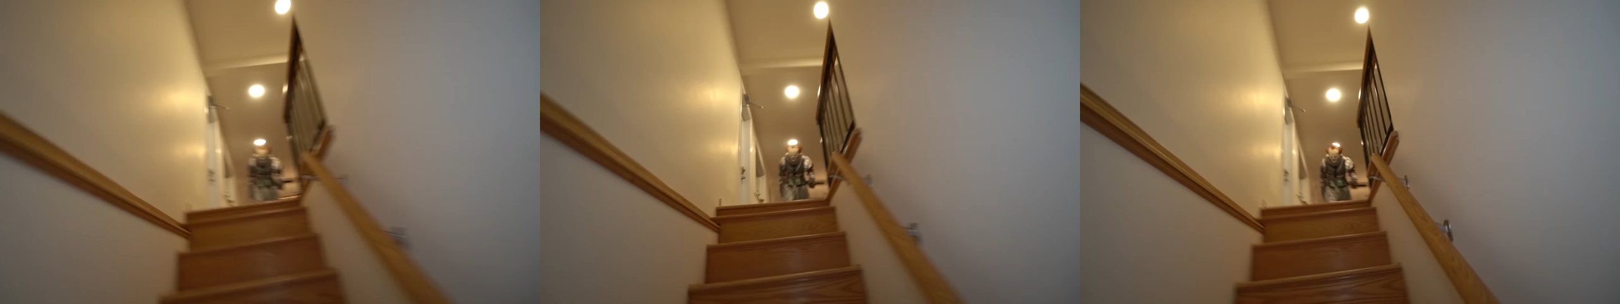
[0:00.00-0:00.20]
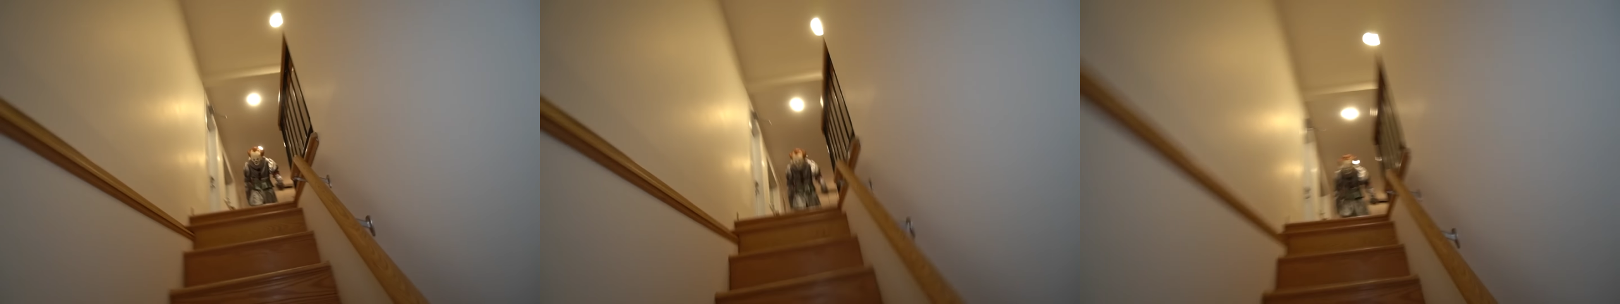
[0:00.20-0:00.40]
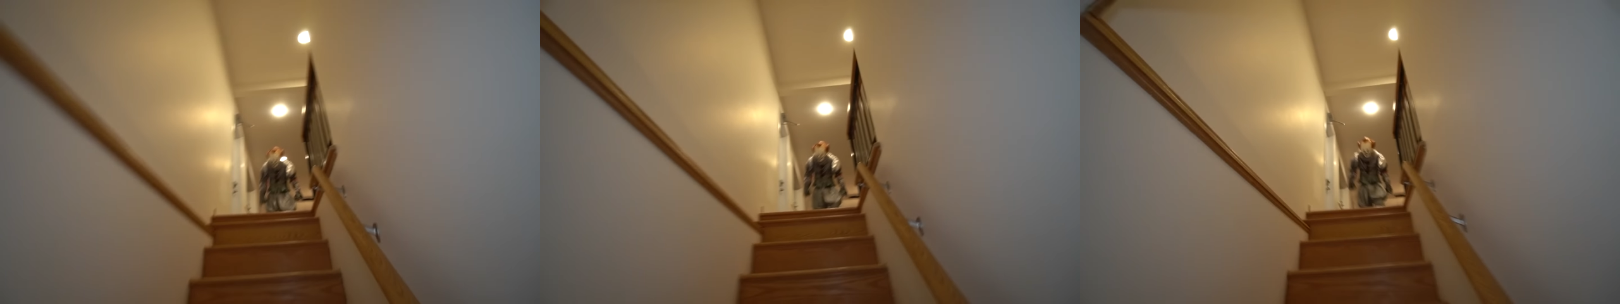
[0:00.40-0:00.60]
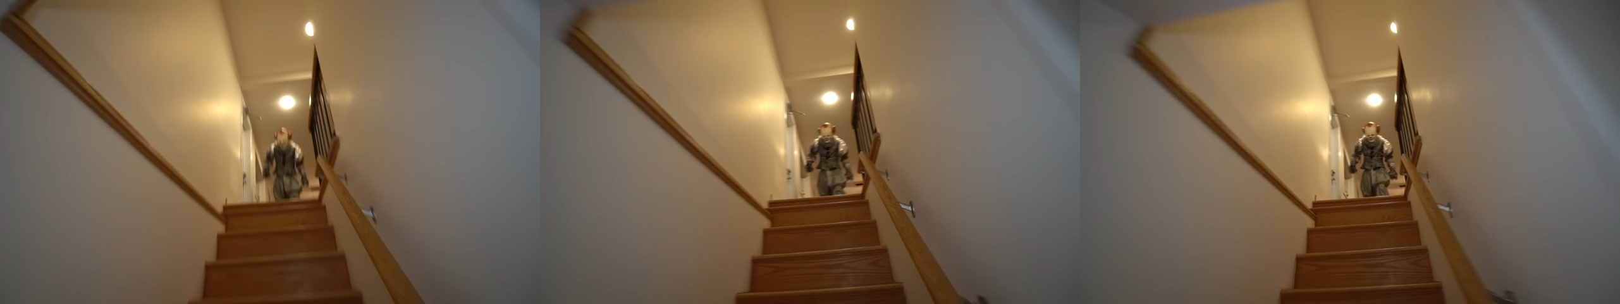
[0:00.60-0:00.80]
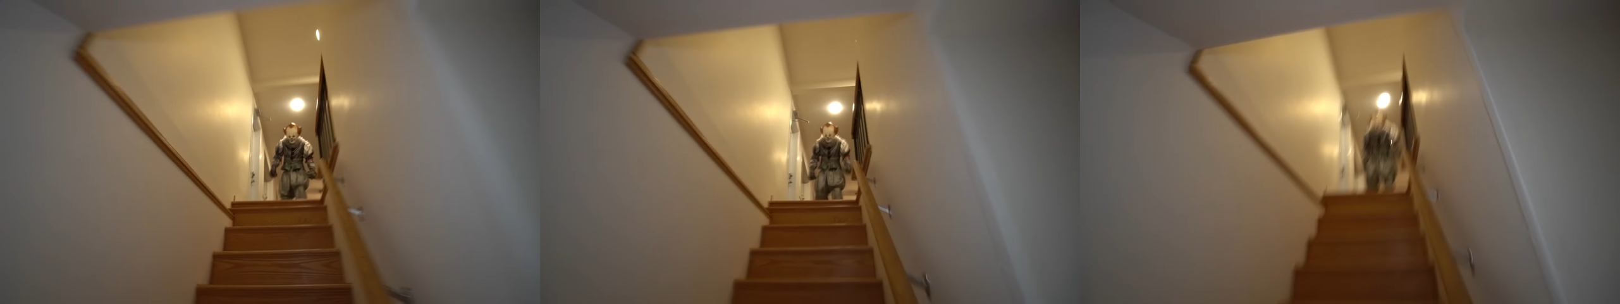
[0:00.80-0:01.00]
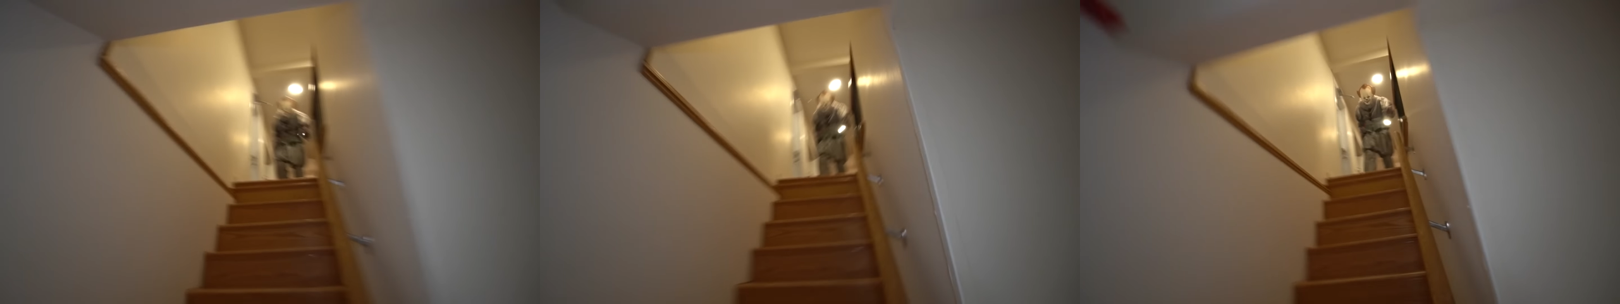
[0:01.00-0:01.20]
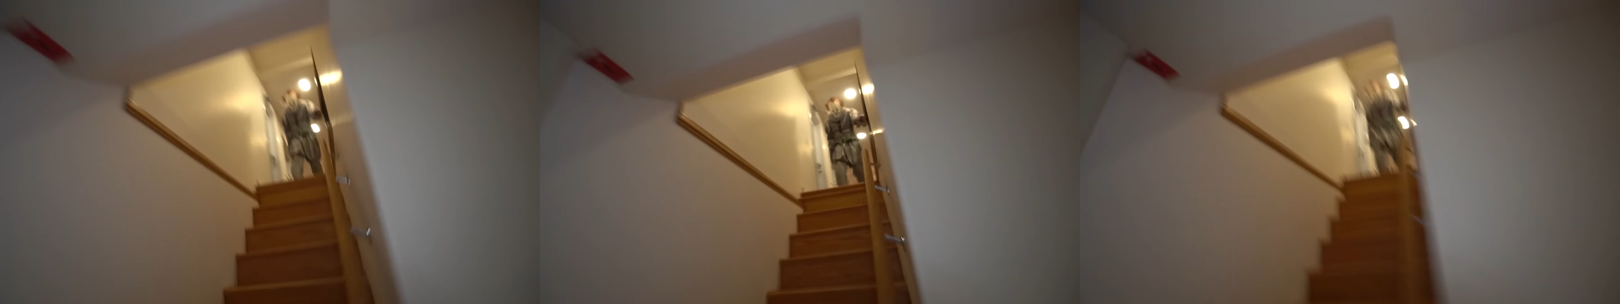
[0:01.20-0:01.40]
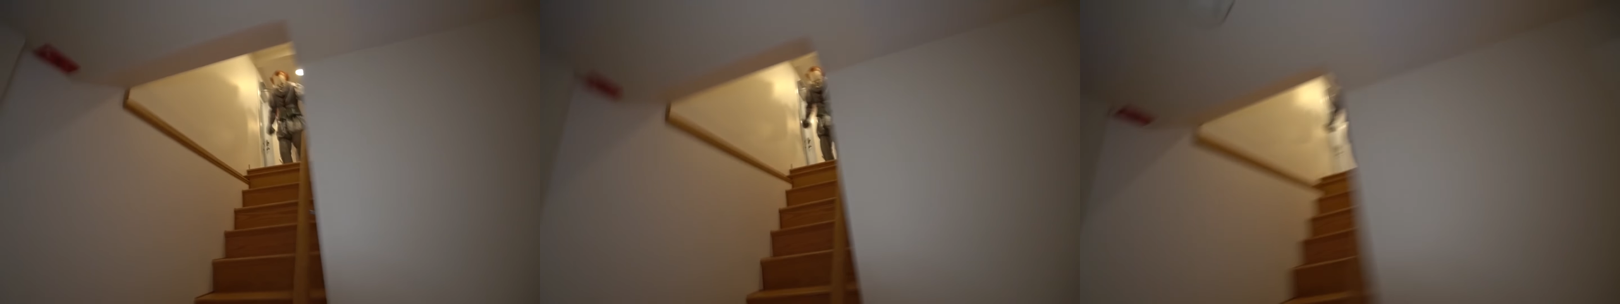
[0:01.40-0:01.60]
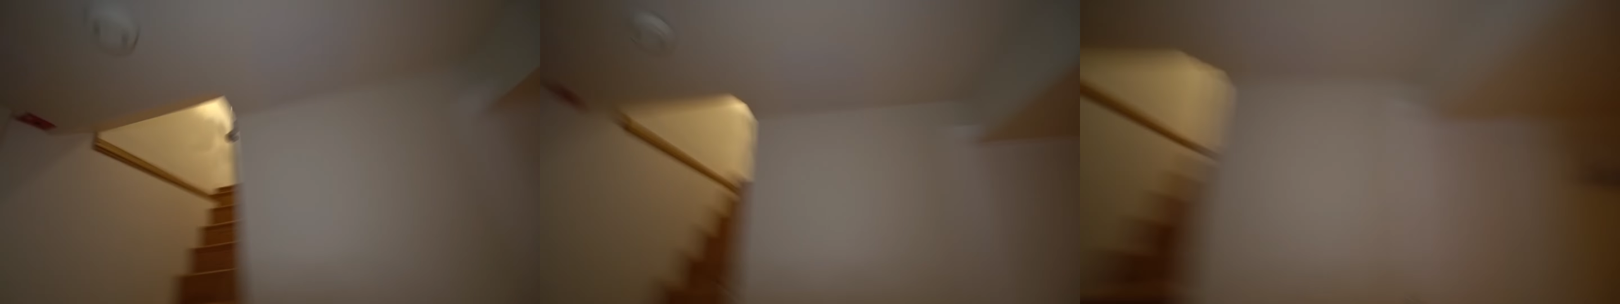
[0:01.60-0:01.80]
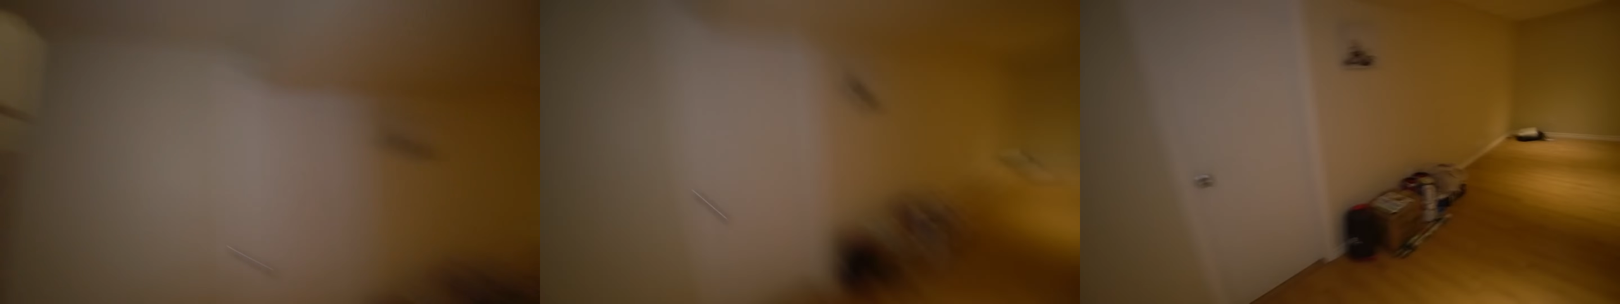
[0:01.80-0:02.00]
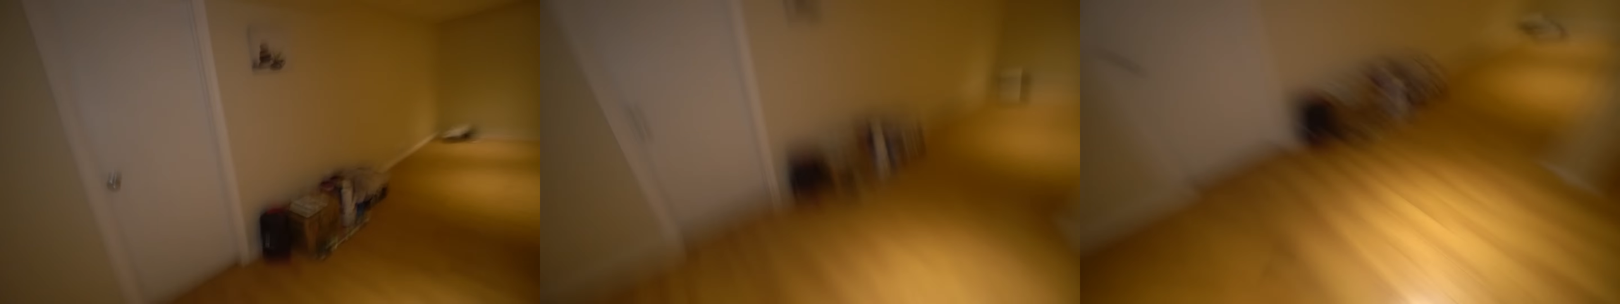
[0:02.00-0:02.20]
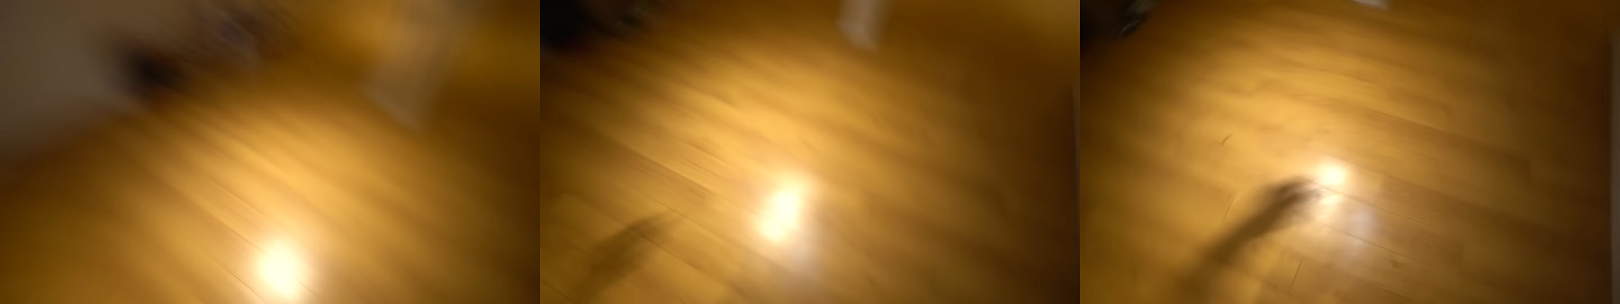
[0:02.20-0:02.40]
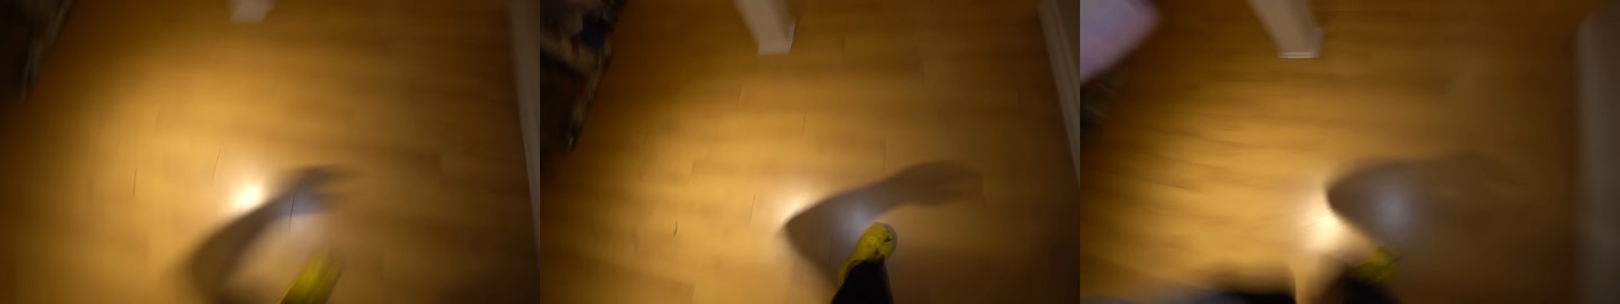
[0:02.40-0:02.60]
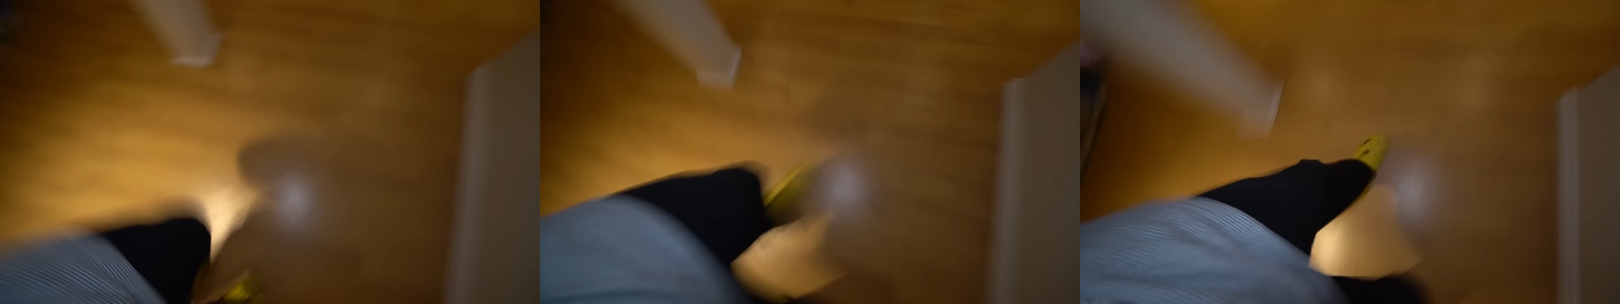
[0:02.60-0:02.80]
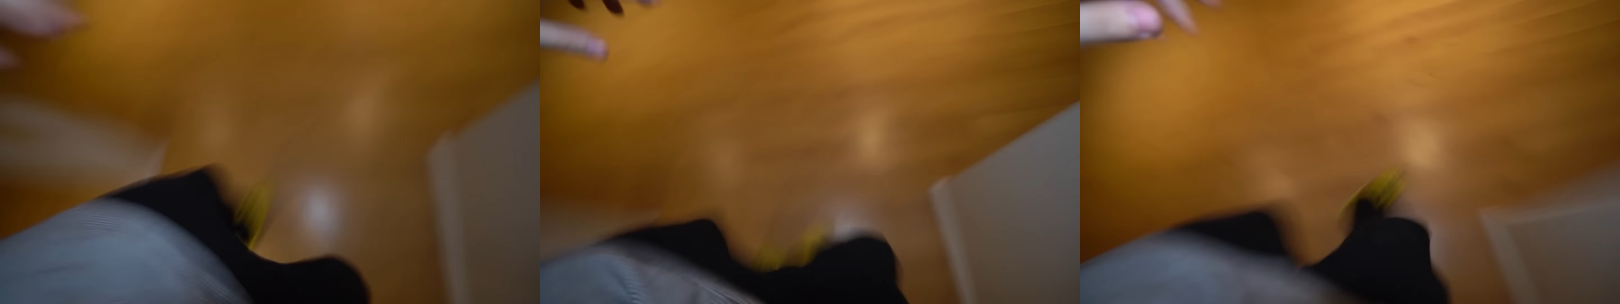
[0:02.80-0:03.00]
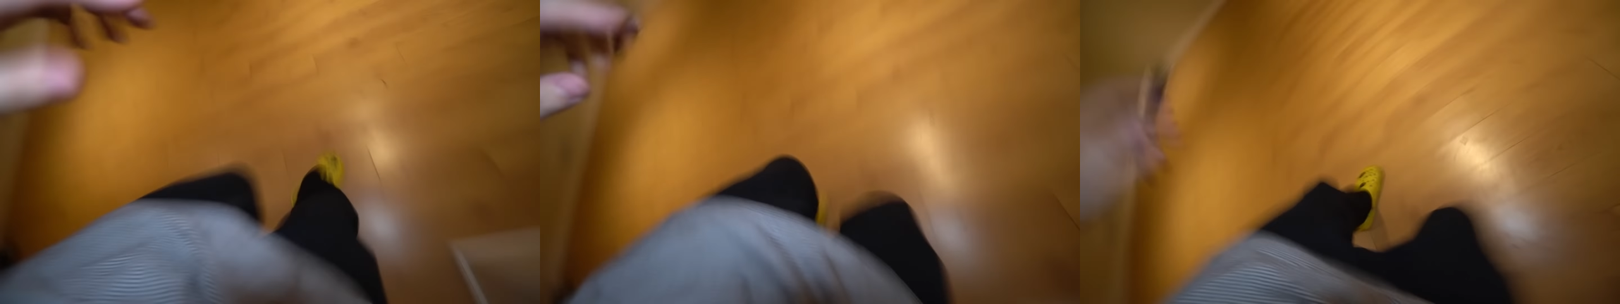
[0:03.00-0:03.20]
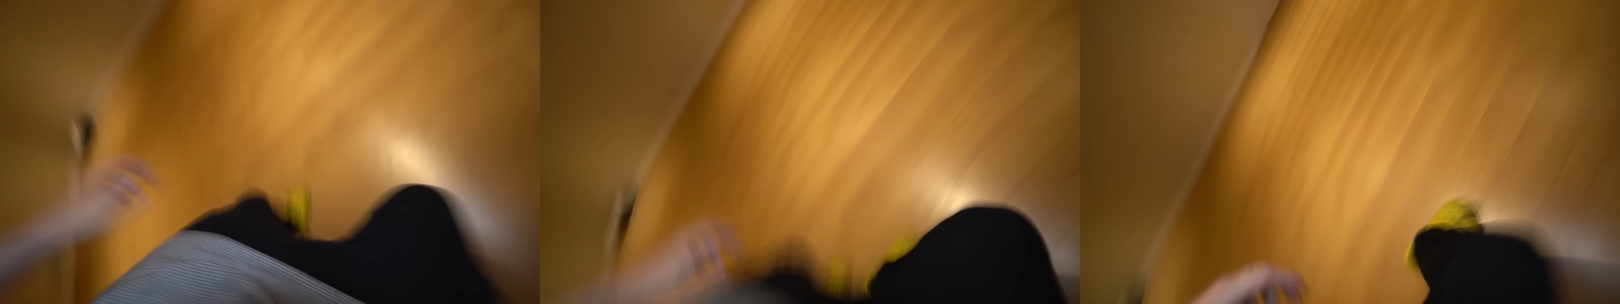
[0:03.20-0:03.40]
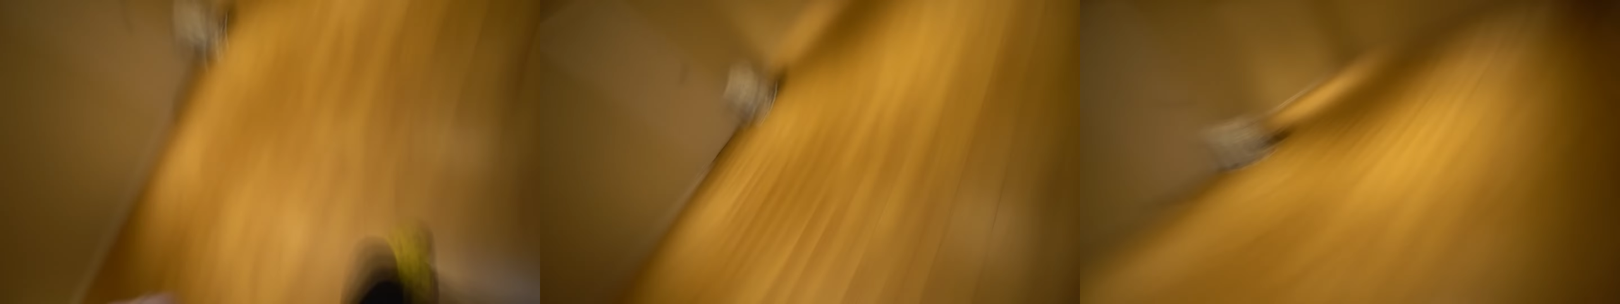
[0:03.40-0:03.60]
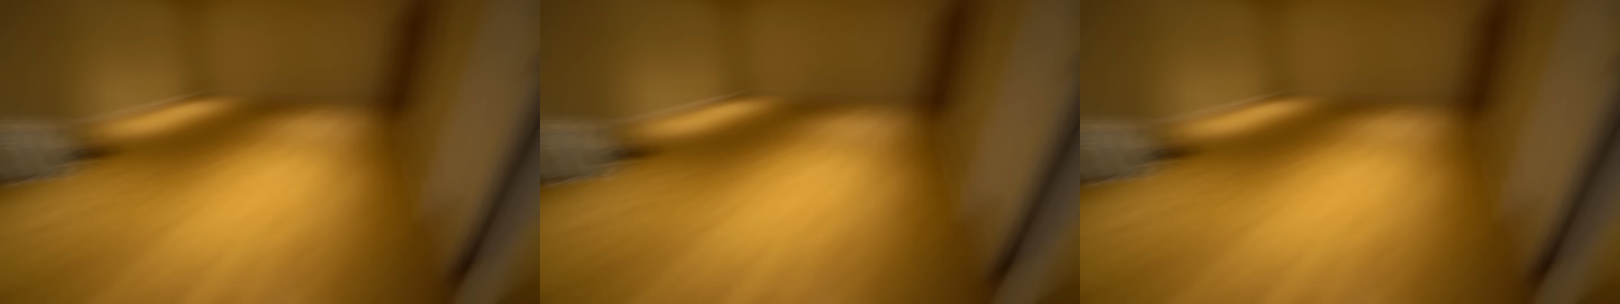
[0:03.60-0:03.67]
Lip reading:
(no speaker visible)